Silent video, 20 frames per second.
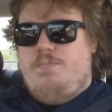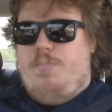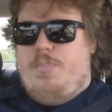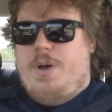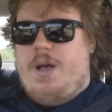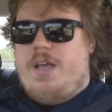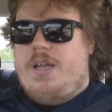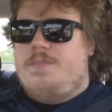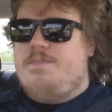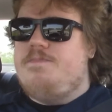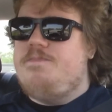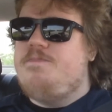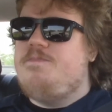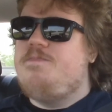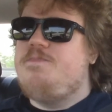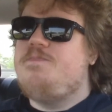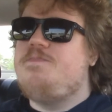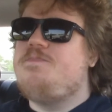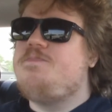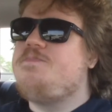But,
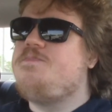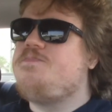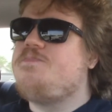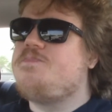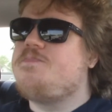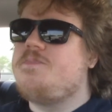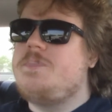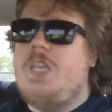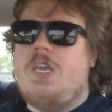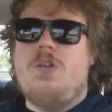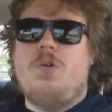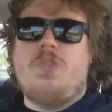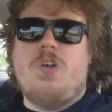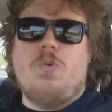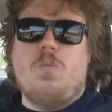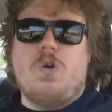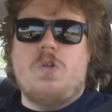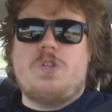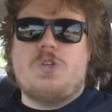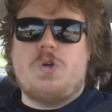
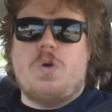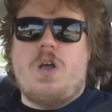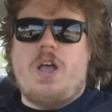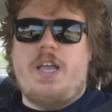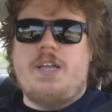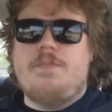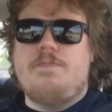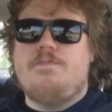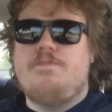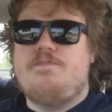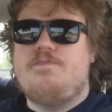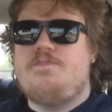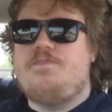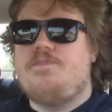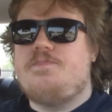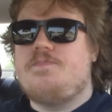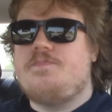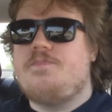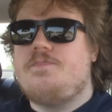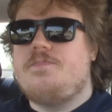they're worth trying
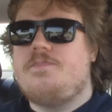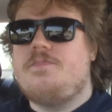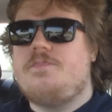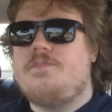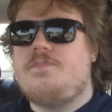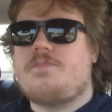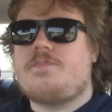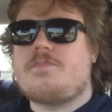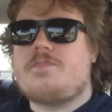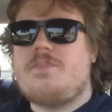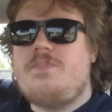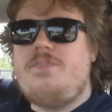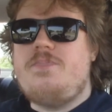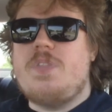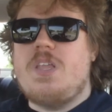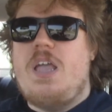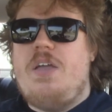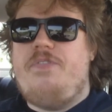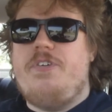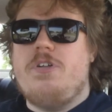
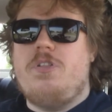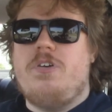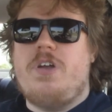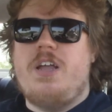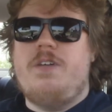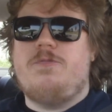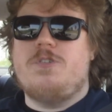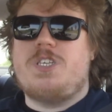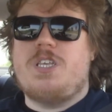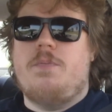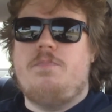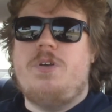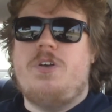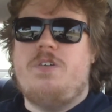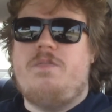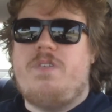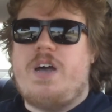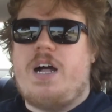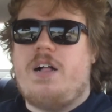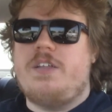if you're looking for some
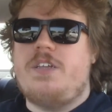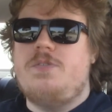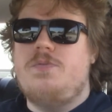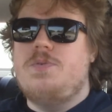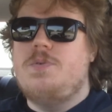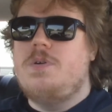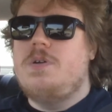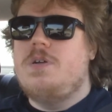good value.